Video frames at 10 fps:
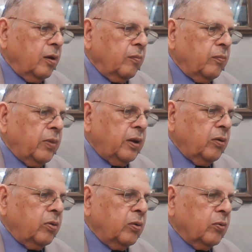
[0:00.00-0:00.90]
Men
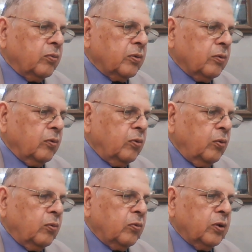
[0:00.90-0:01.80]

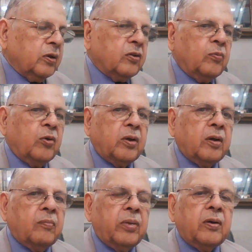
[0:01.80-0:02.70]
who quit
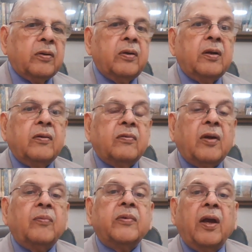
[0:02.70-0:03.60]
smoking, but there is
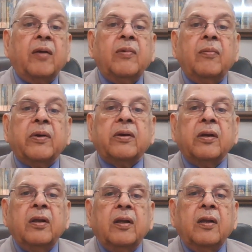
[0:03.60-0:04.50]
some time limit,
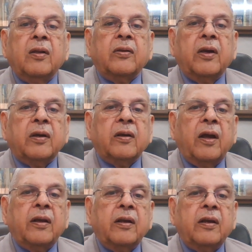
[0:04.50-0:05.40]
that
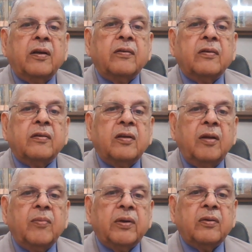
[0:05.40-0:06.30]
it is 3
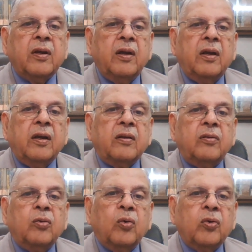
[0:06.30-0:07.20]
months.
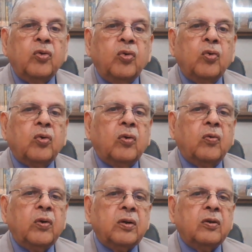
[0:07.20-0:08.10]
Those who
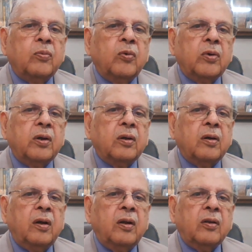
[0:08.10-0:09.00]
quit smoking
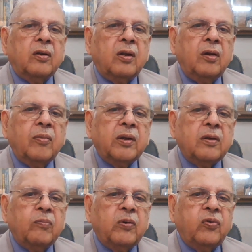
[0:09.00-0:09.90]
3
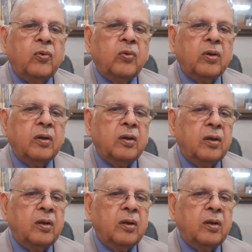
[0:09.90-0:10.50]
months before